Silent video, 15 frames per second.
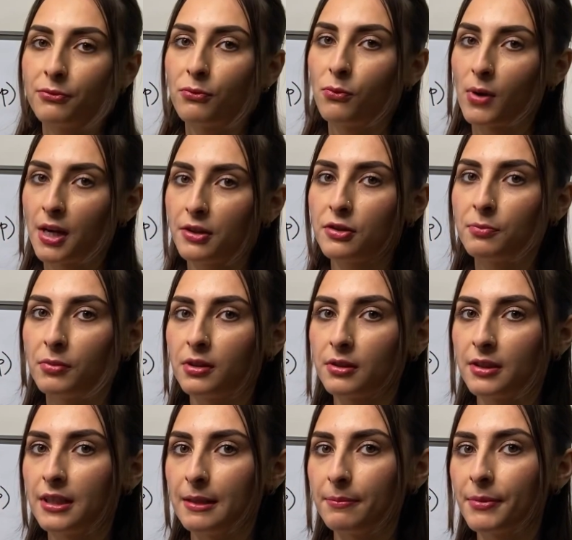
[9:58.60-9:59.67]
small
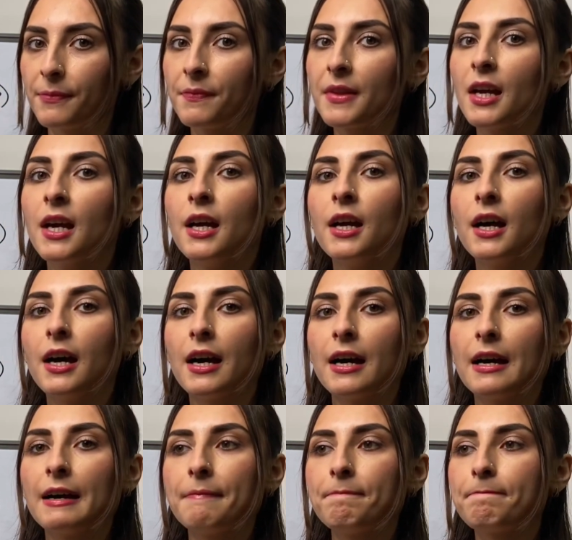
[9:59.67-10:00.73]
tip.
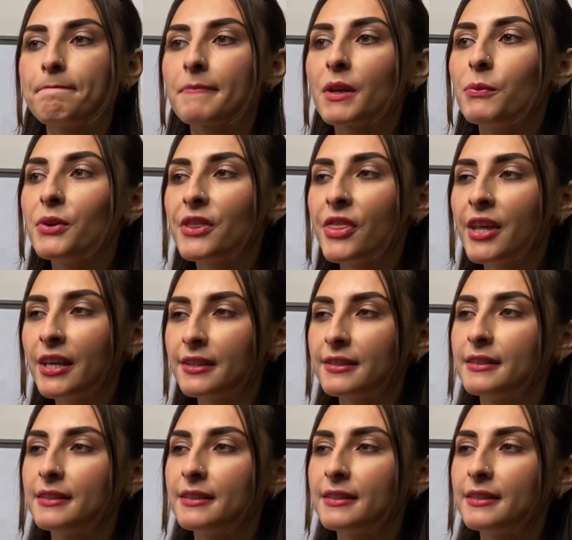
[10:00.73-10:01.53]
With these